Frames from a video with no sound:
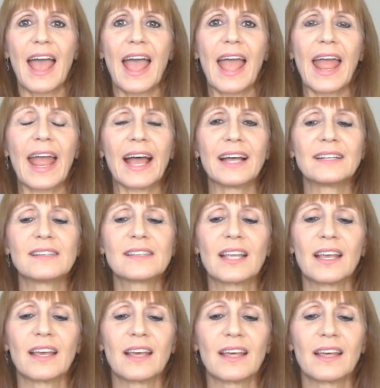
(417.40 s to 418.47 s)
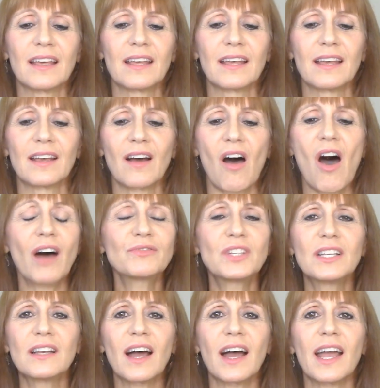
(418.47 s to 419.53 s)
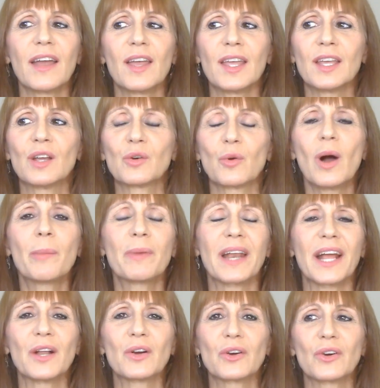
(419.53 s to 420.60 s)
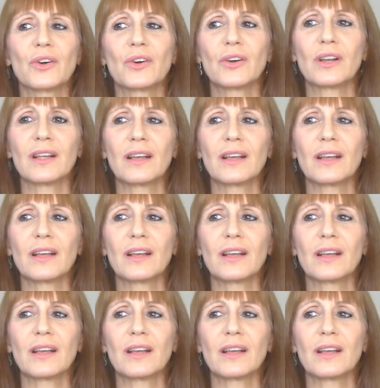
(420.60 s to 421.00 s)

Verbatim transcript: And often I grew up and I heard